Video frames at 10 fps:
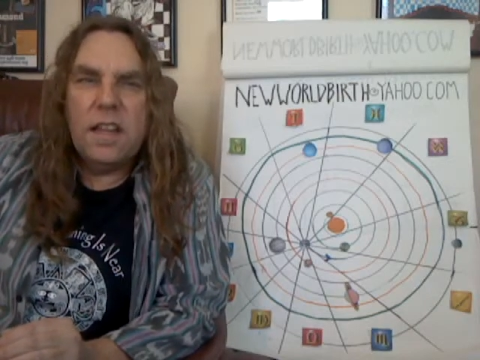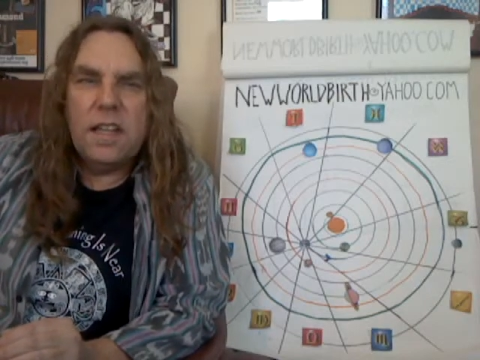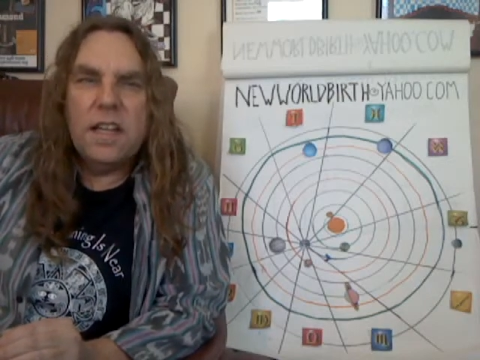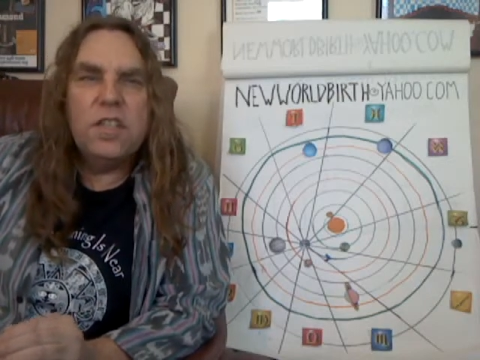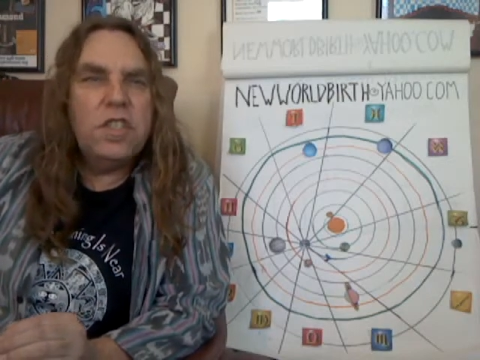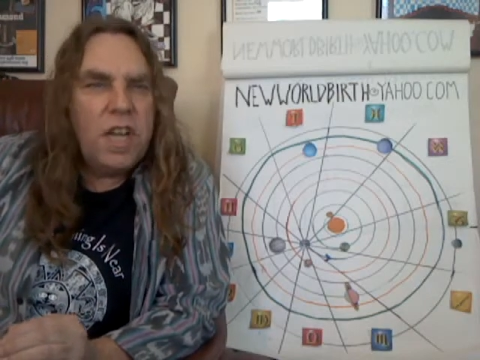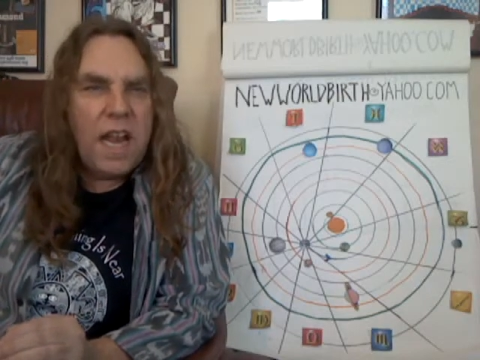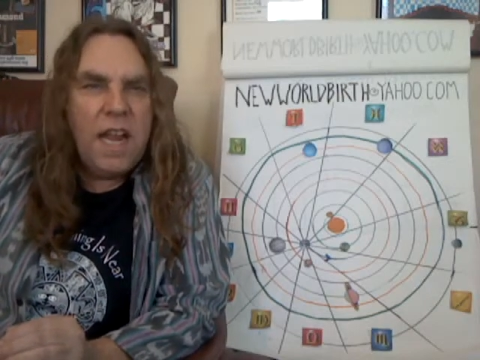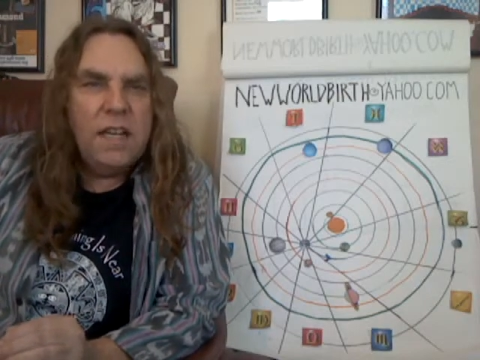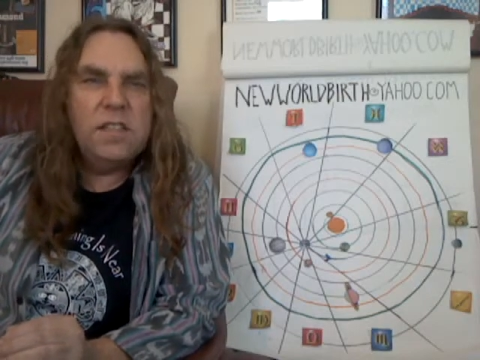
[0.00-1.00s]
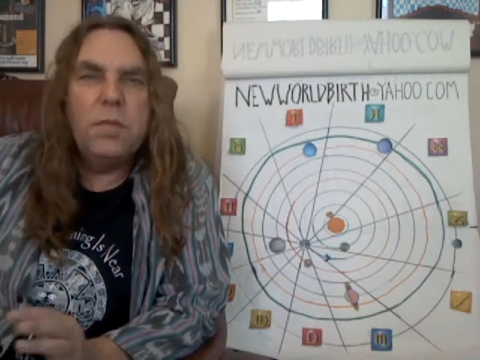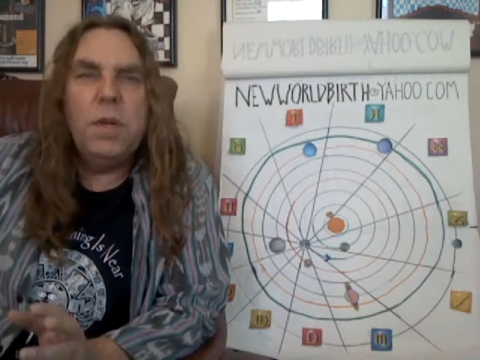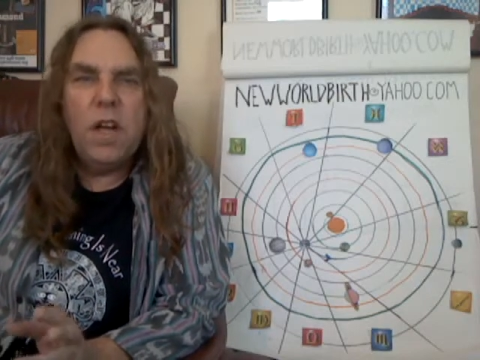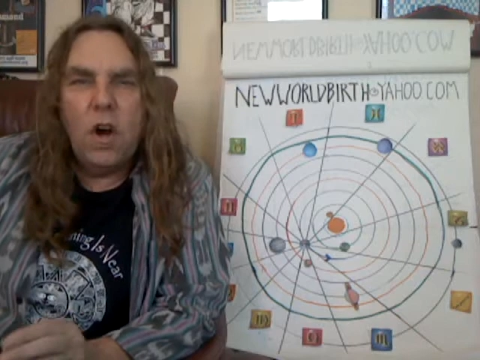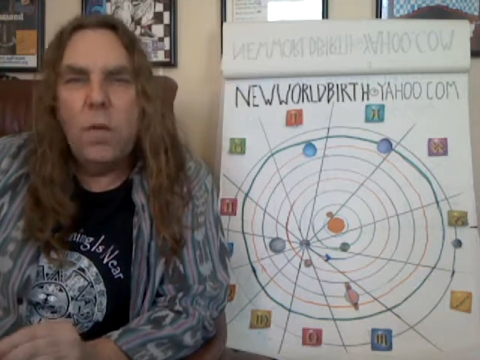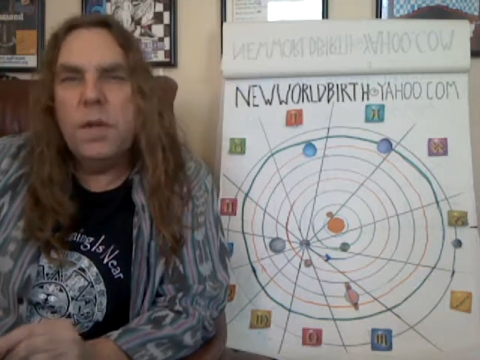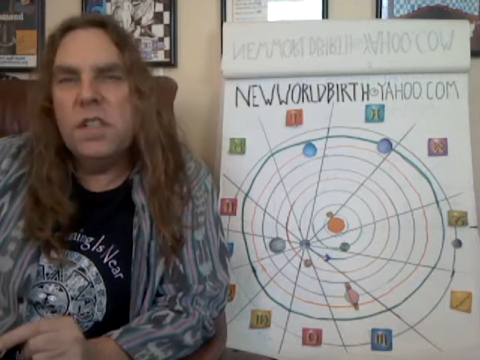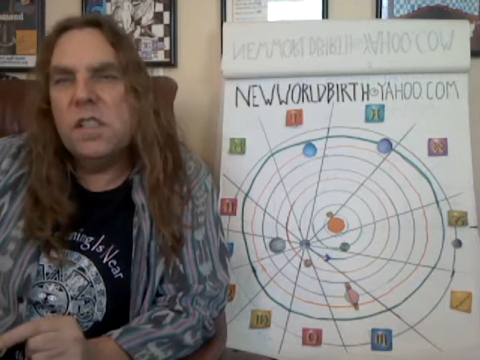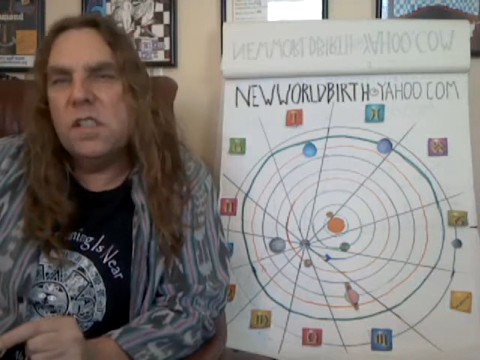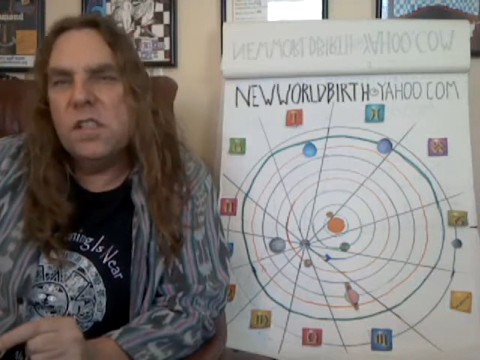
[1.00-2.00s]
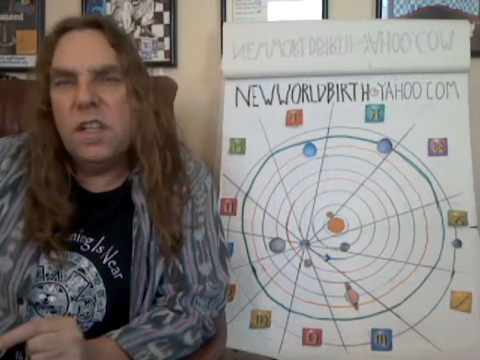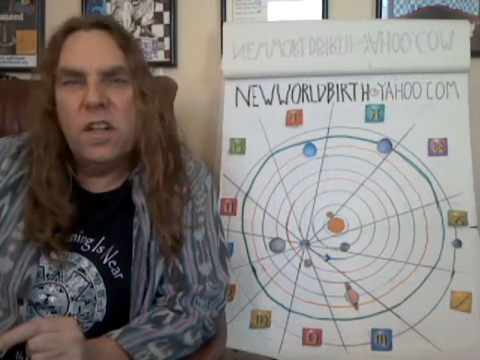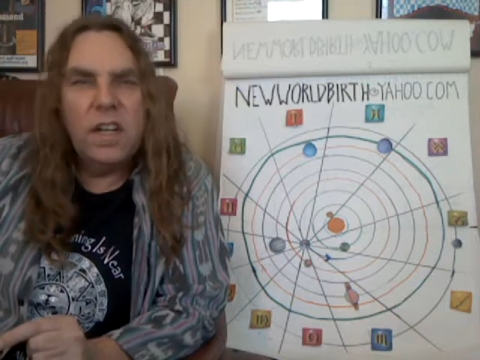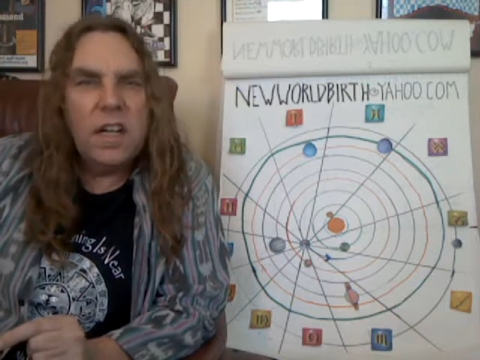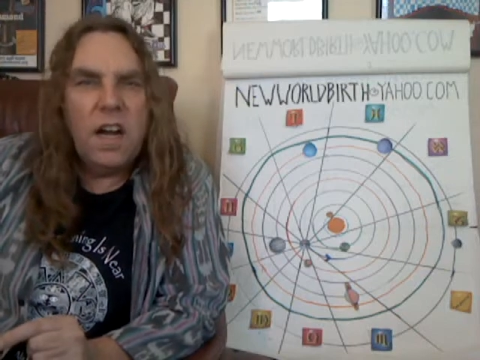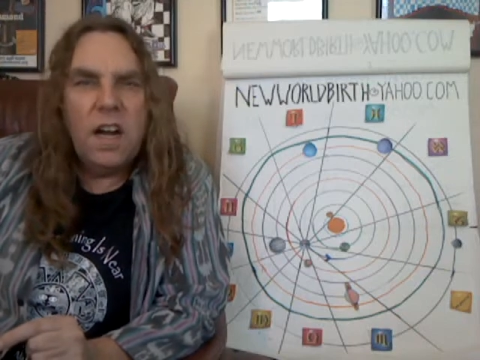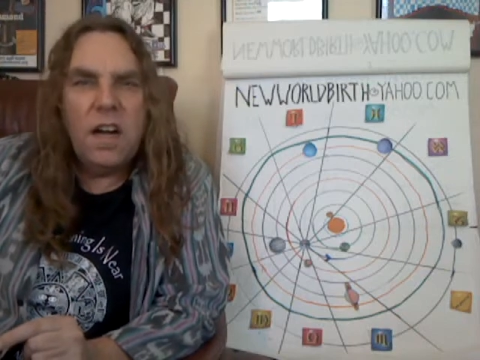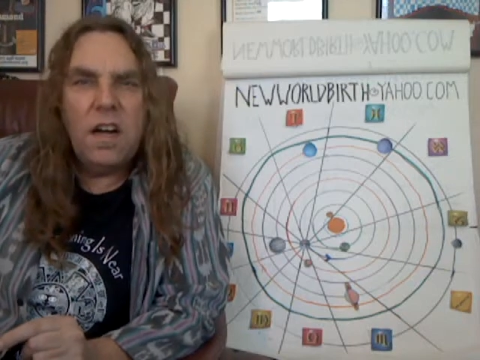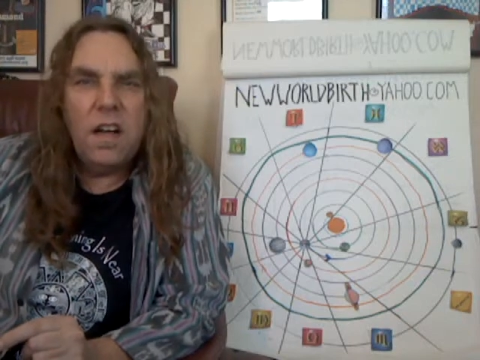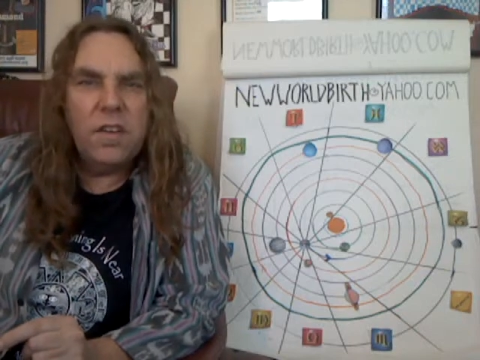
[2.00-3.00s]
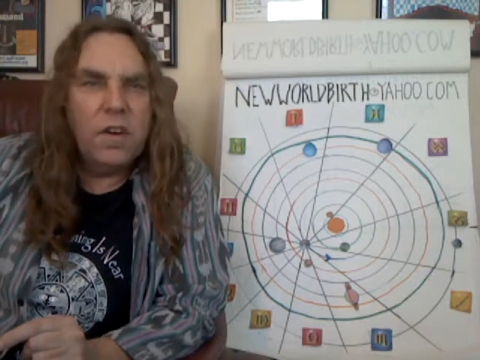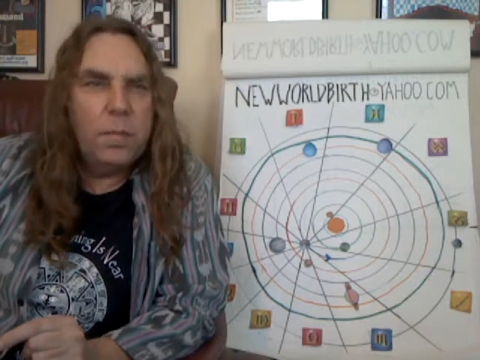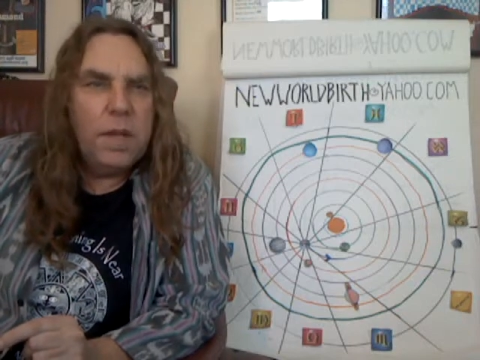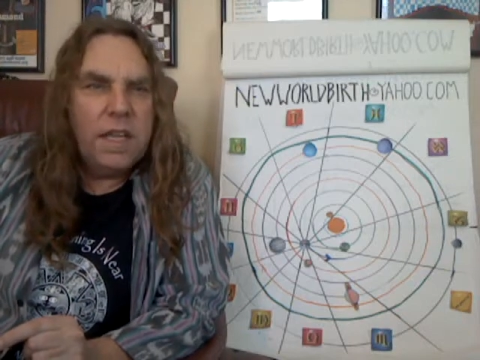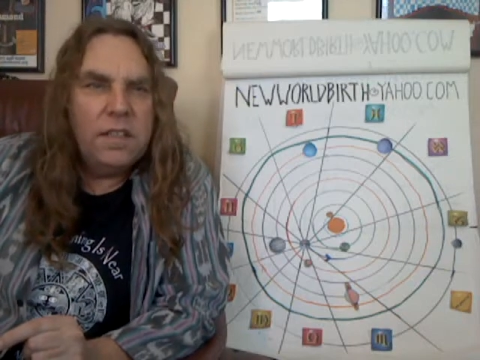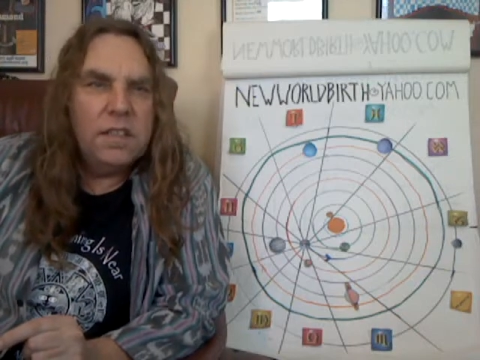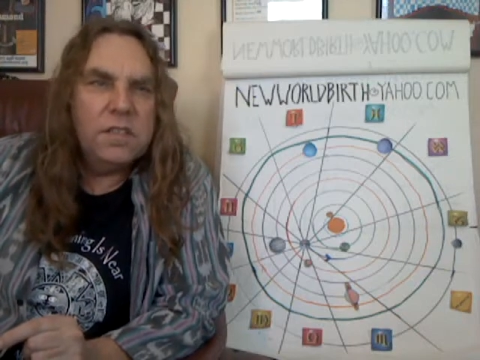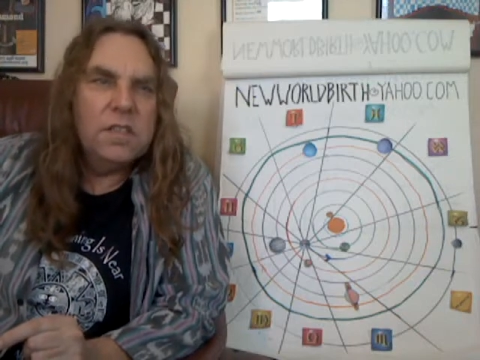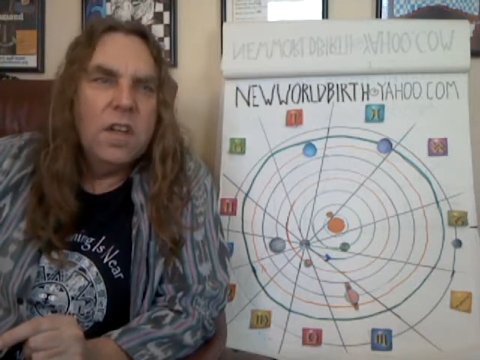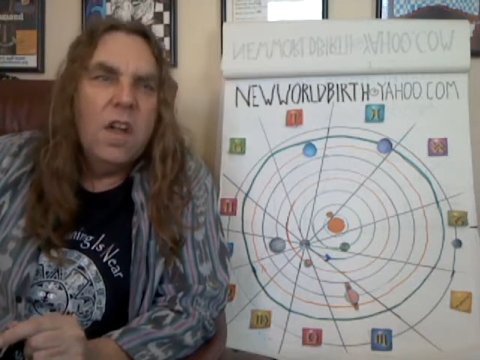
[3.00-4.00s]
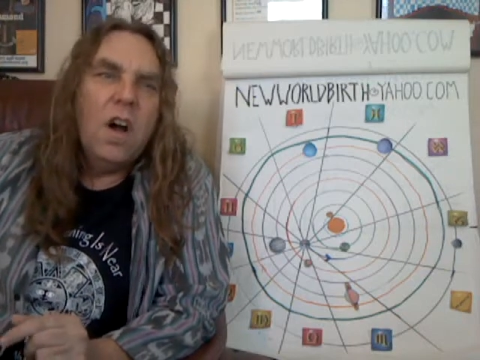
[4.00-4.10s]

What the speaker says: can change and be open to considering other opinions.